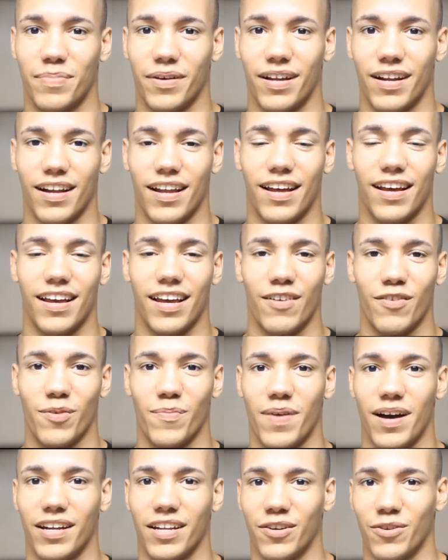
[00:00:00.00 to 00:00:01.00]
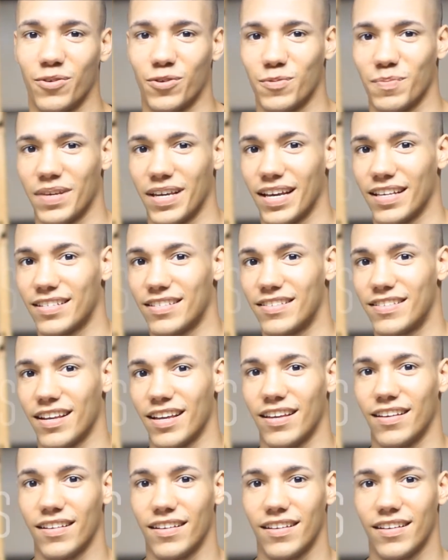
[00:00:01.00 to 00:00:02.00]
but everybody knows me as
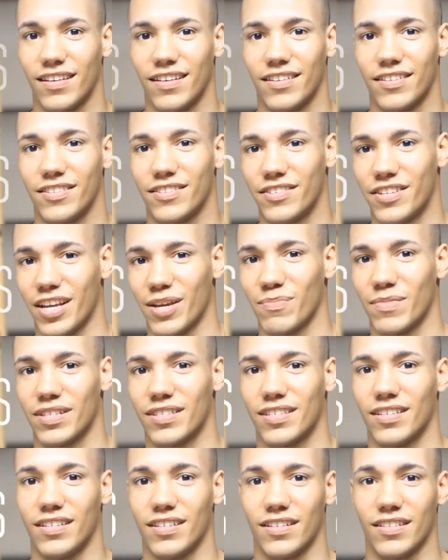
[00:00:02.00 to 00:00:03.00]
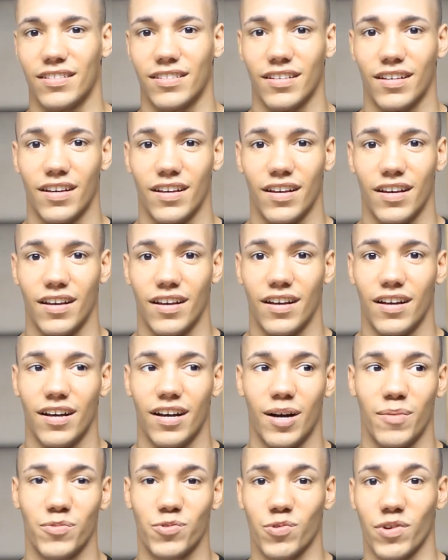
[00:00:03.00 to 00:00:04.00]
Jay. Jay Matias.
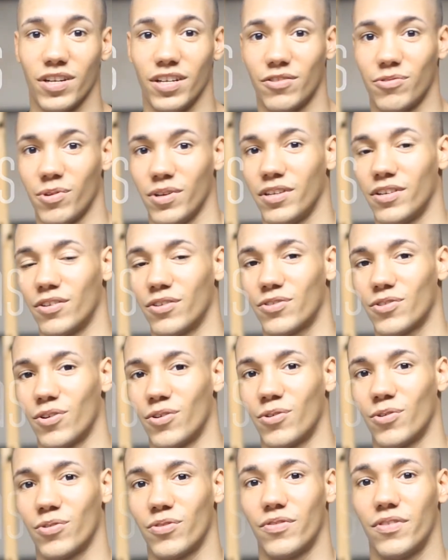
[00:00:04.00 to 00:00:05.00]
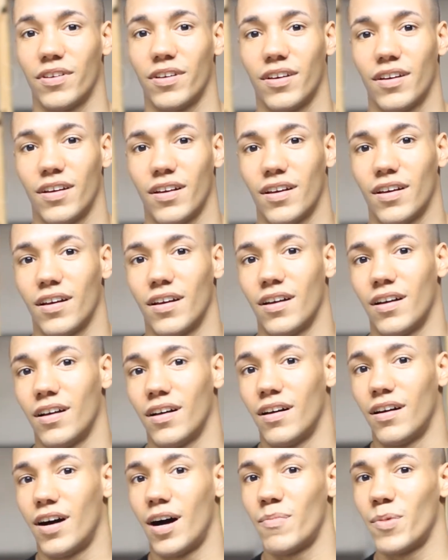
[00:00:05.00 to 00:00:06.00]
I'm 23 years old.
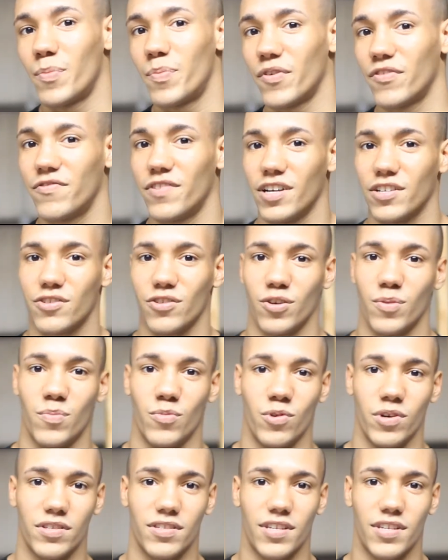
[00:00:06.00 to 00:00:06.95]
I'm a professional Muay